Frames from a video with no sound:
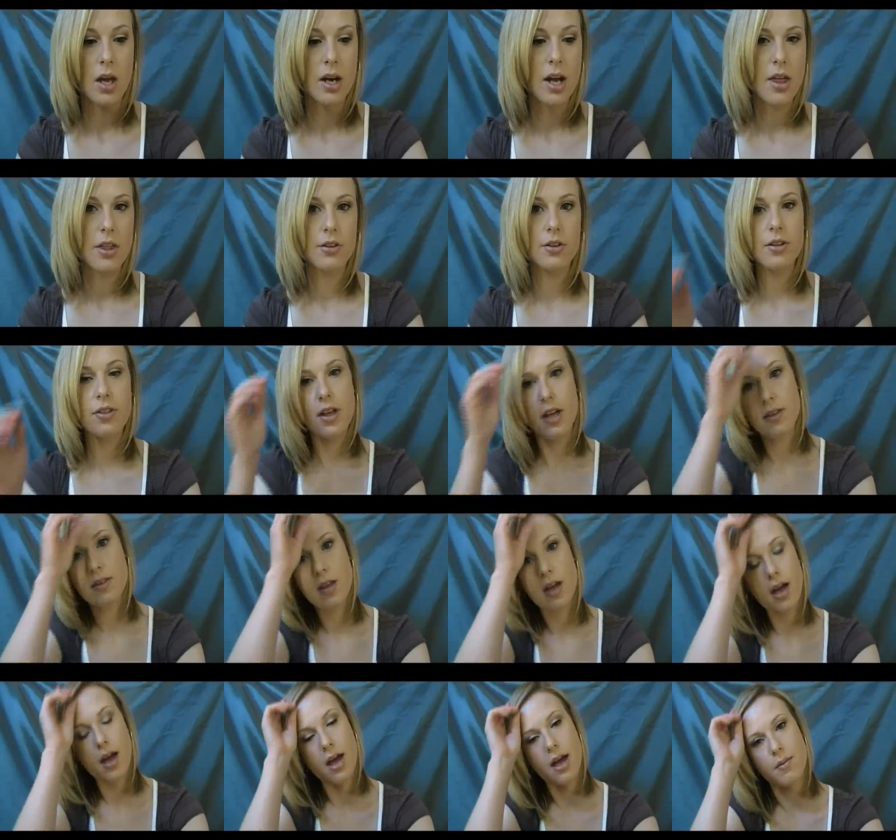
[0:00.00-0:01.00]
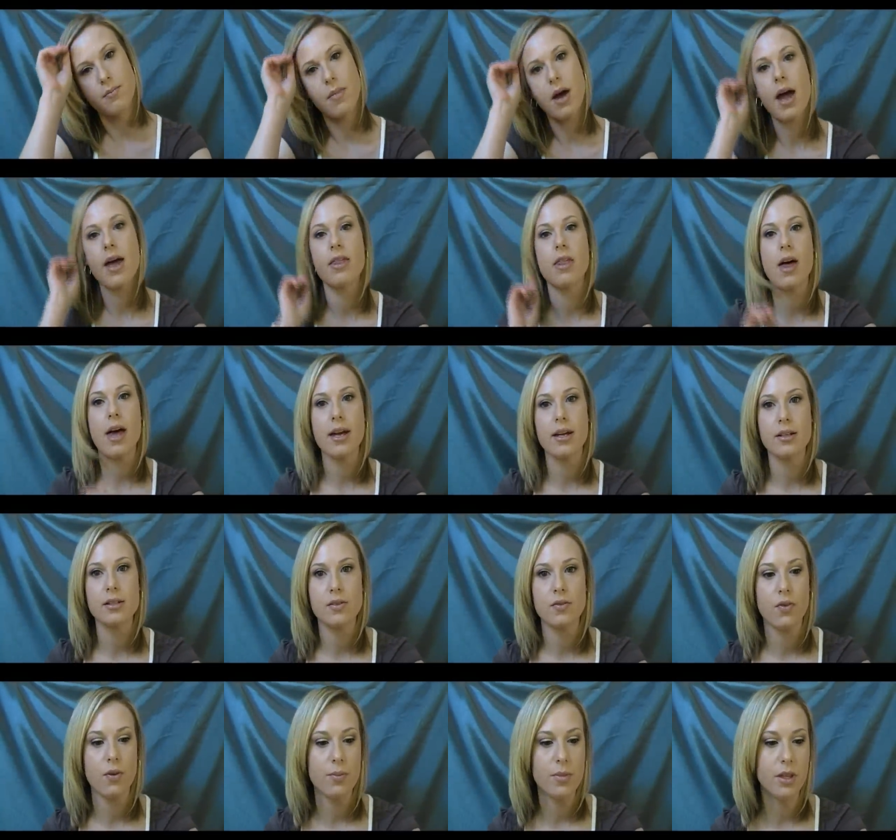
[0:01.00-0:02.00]
Another thing that I
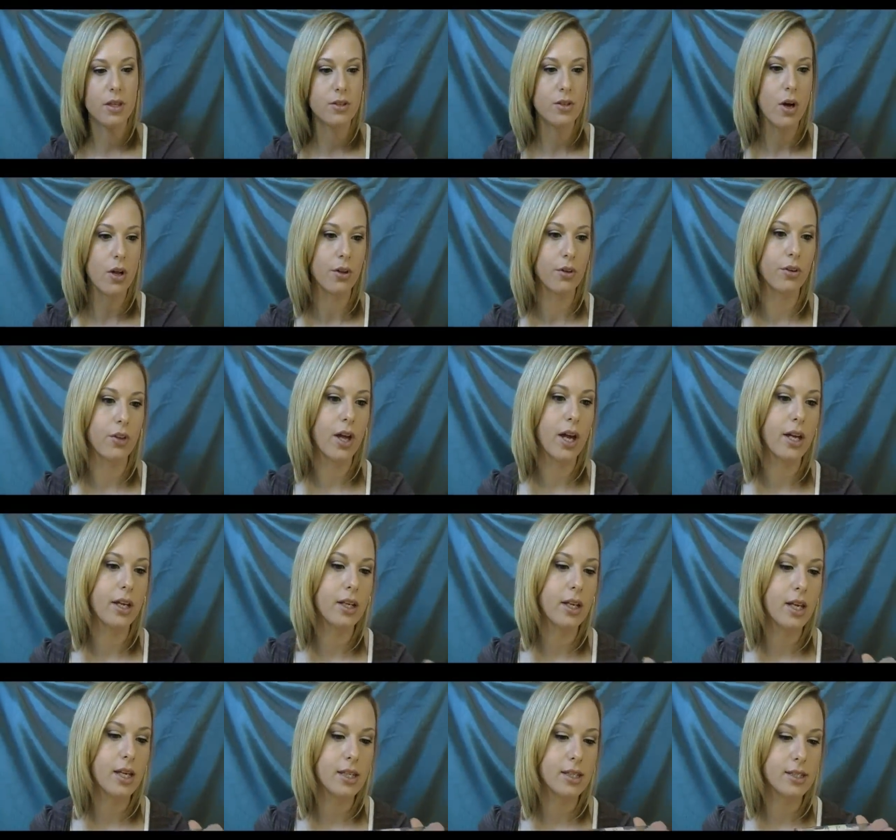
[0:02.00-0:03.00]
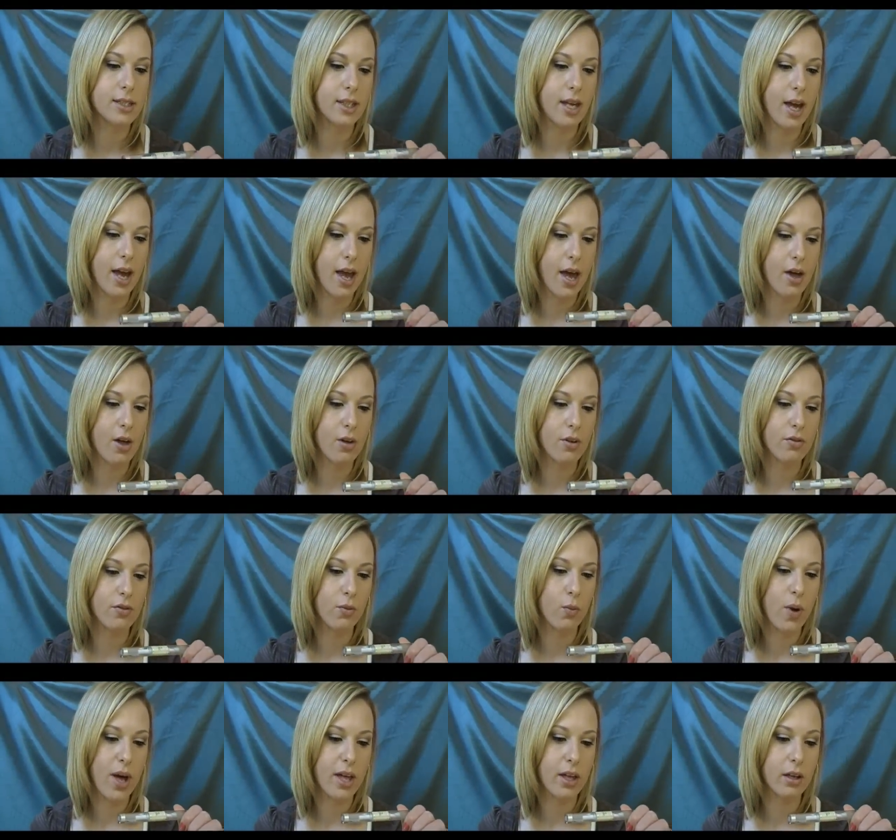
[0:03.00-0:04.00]
liked from the dollar line is the
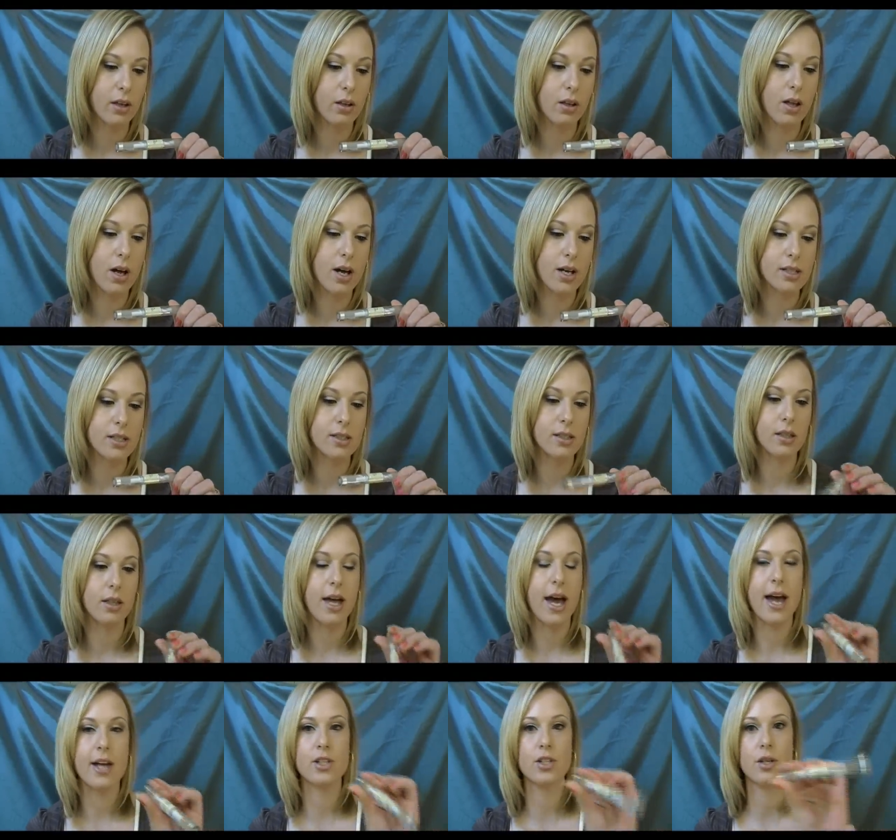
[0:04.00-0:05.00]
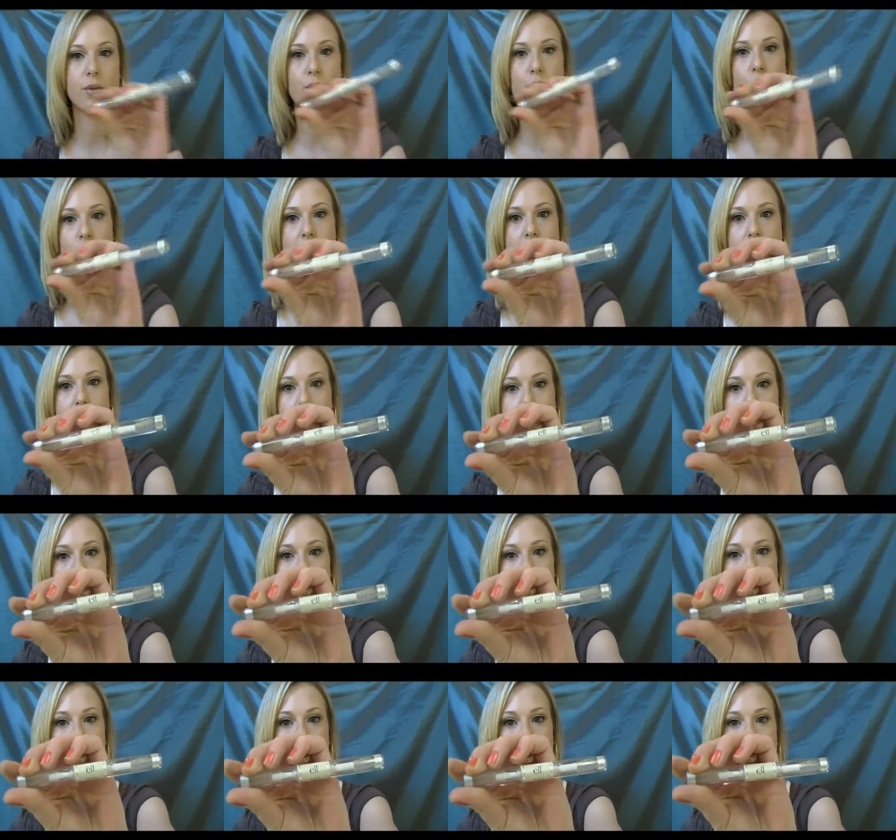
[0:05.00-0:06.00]
e.l.f. Wet Gloss Lash and Brow